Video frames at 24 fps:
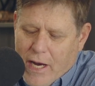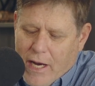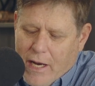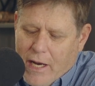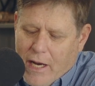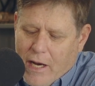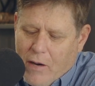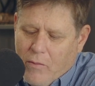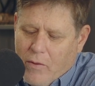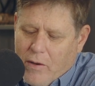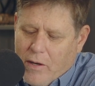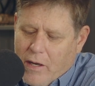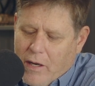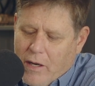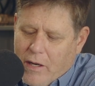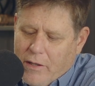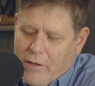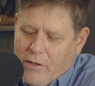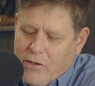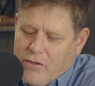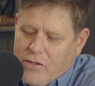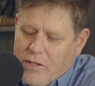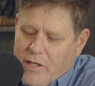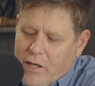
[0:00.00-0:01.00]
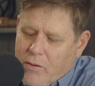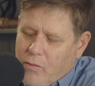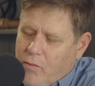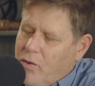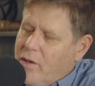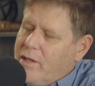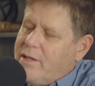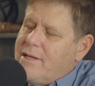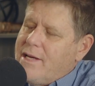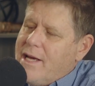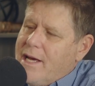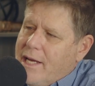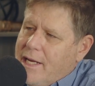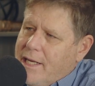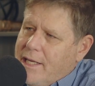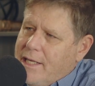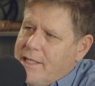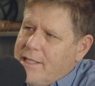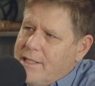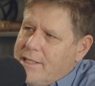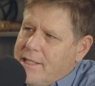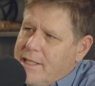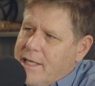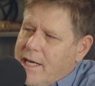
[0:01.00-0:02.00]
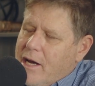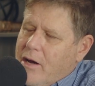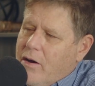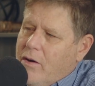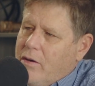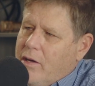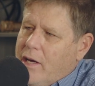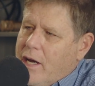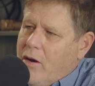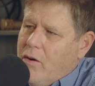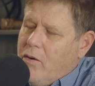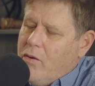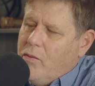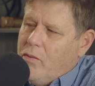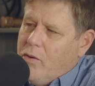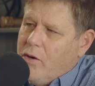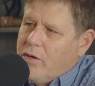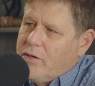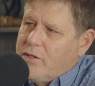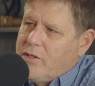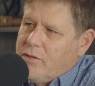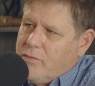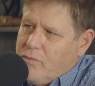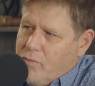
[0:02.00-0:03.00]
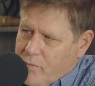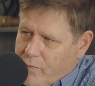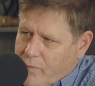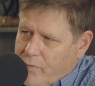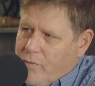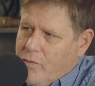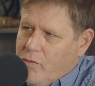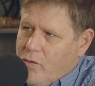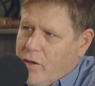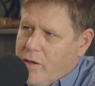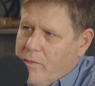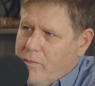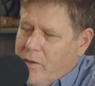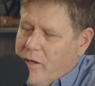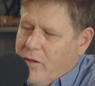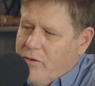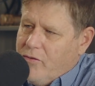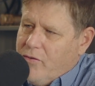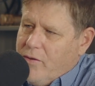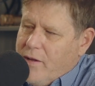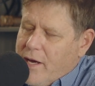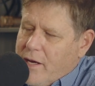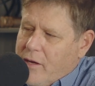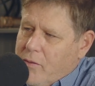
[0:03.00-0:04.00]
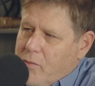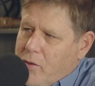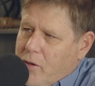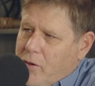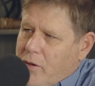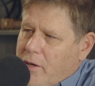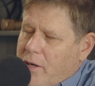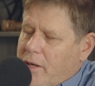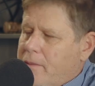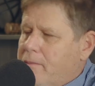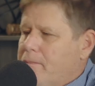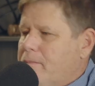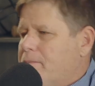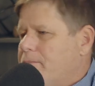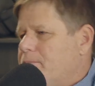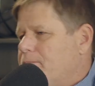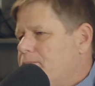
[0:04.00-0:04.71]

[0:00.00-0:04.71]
I want to understand what that is and how it works and what it means for that community.